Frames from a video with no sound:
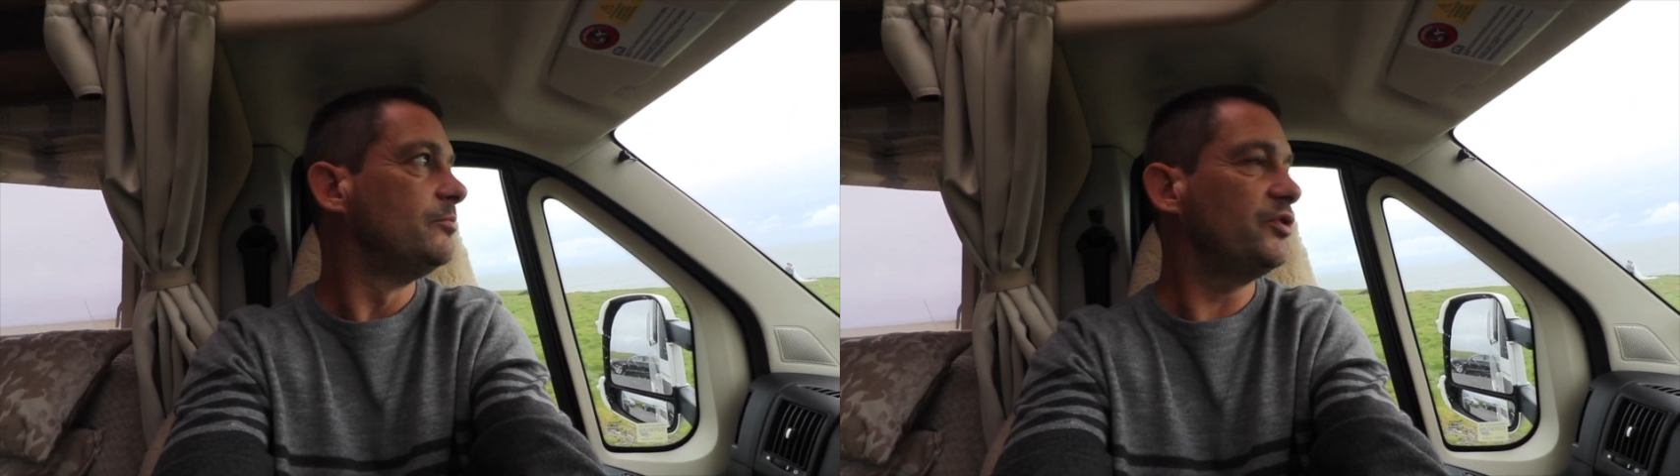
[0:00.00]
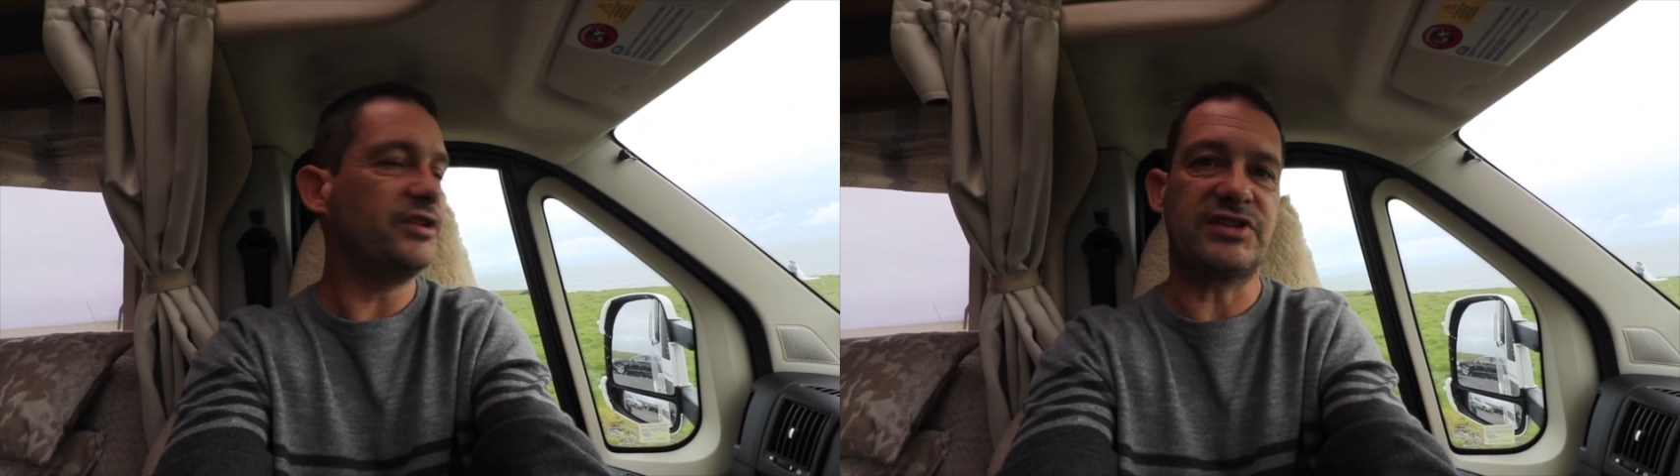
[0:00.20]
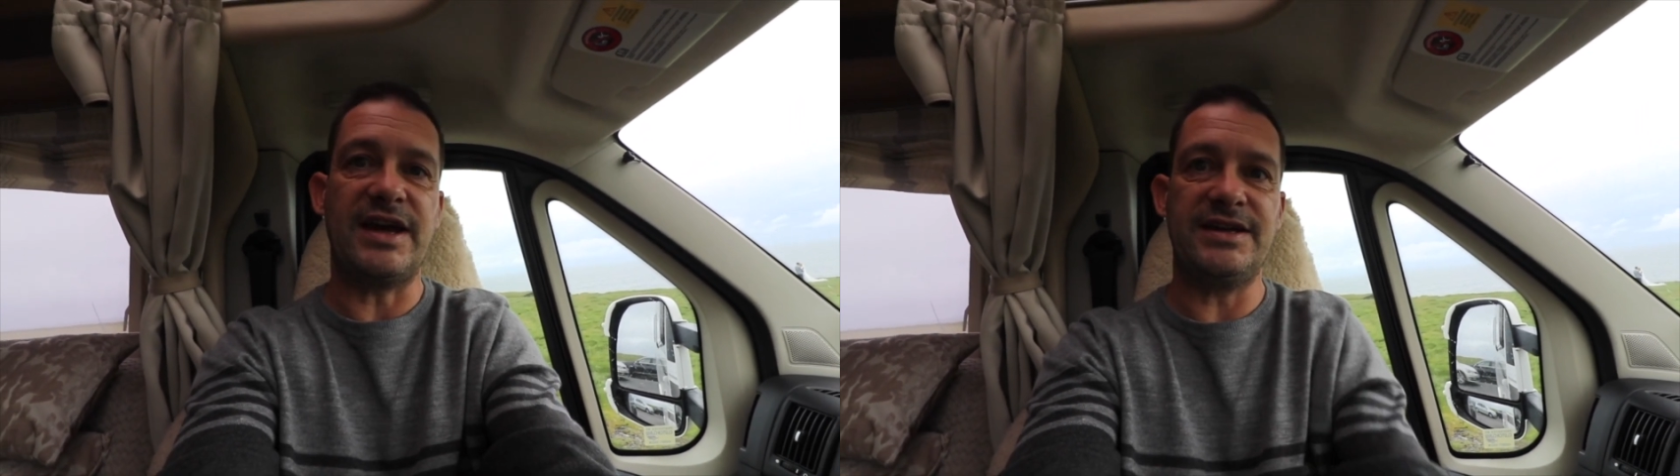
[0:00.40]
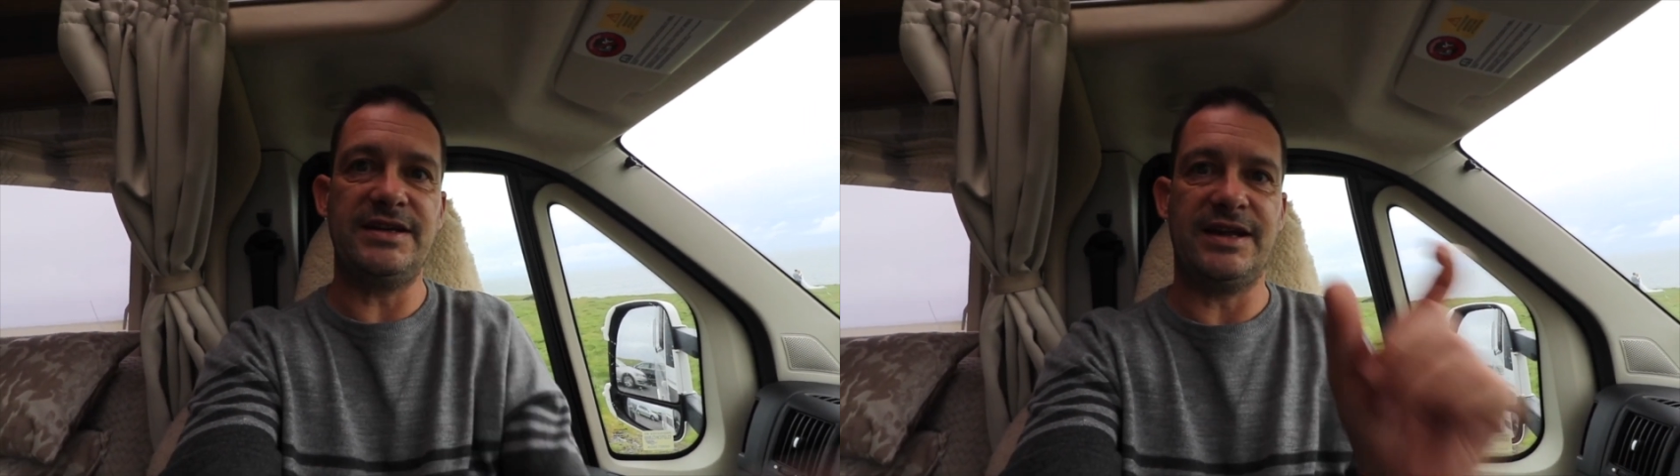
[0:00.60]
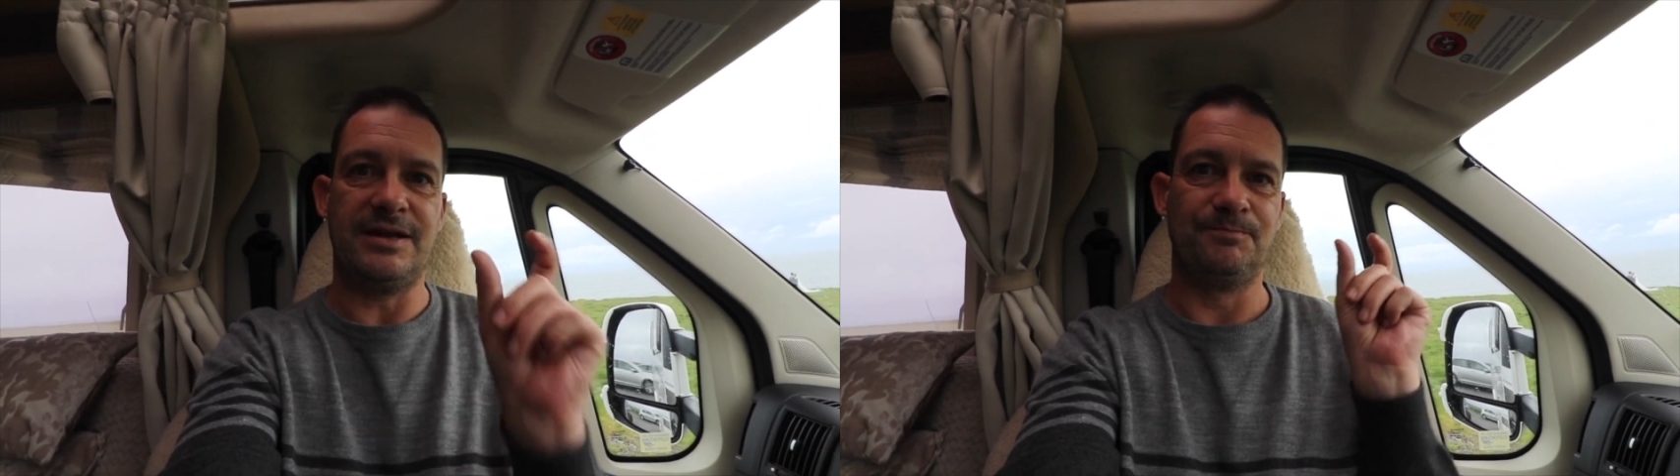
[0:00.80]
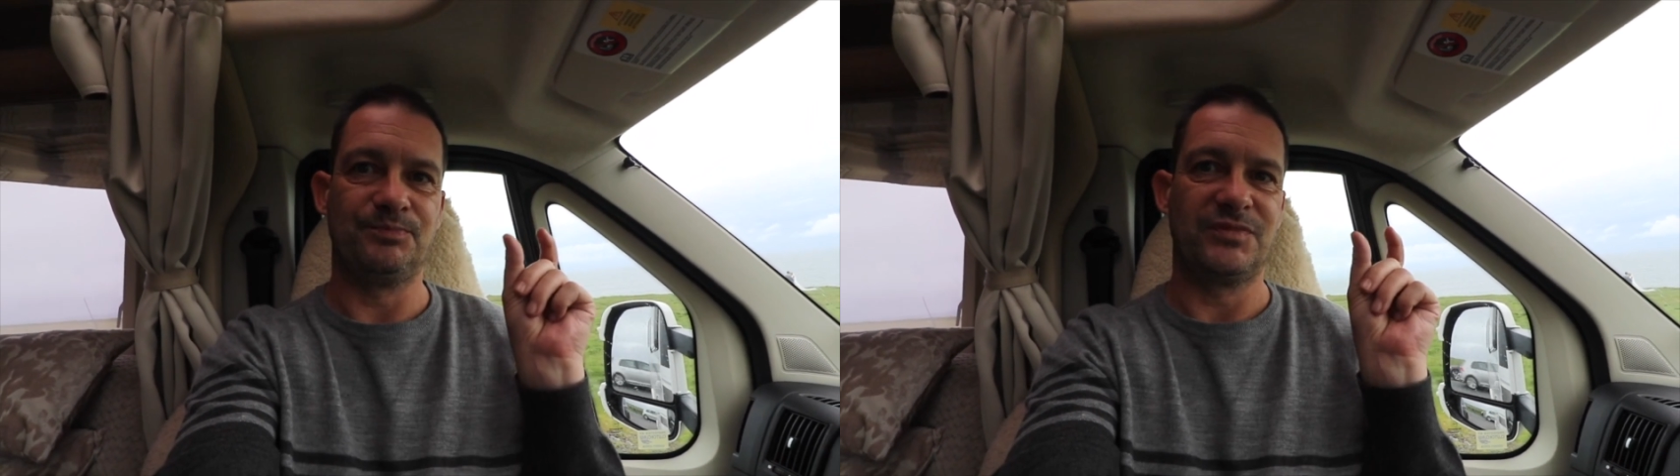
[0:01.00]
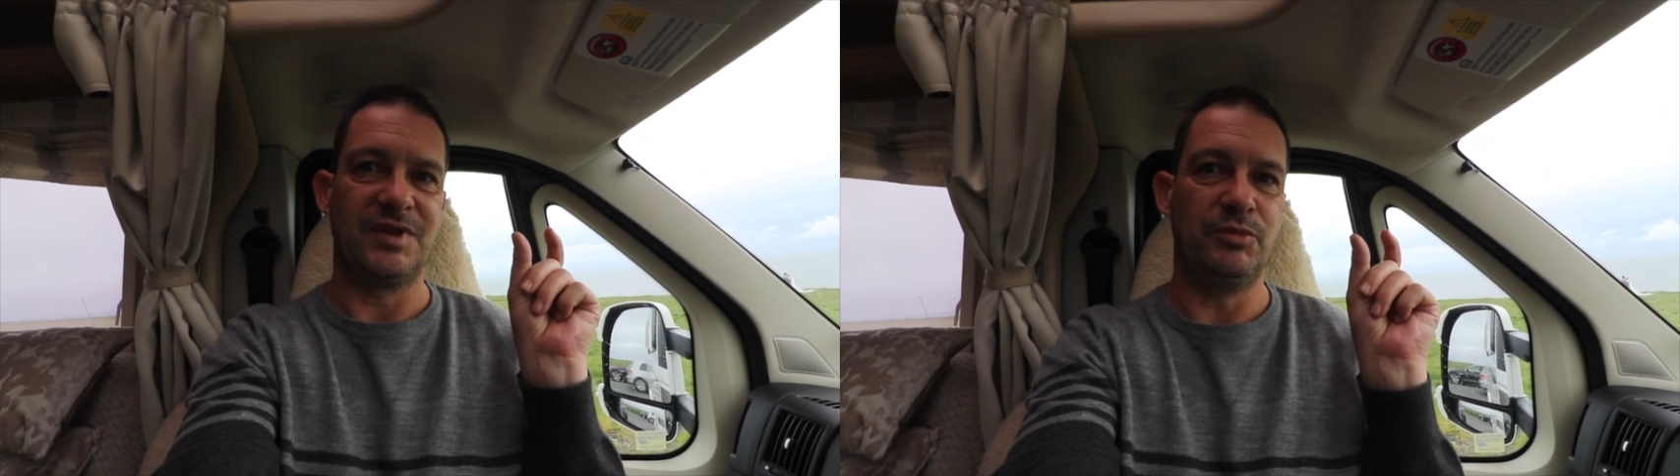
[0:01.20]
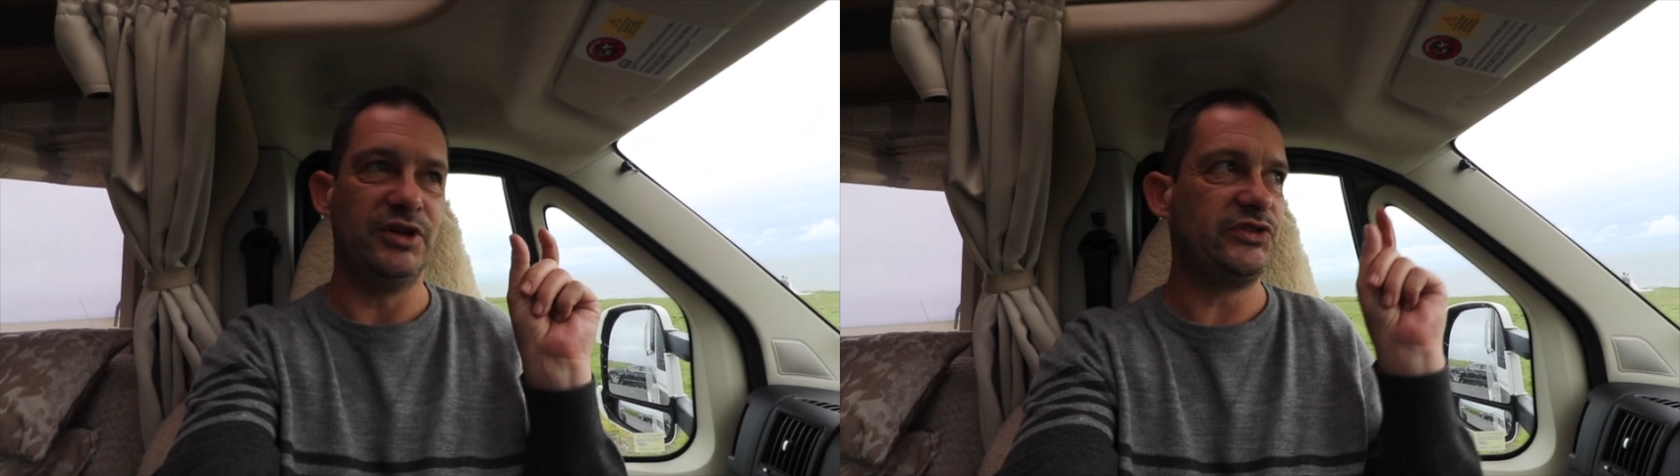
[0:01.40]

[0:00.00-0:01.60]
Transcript: But they're tiny. But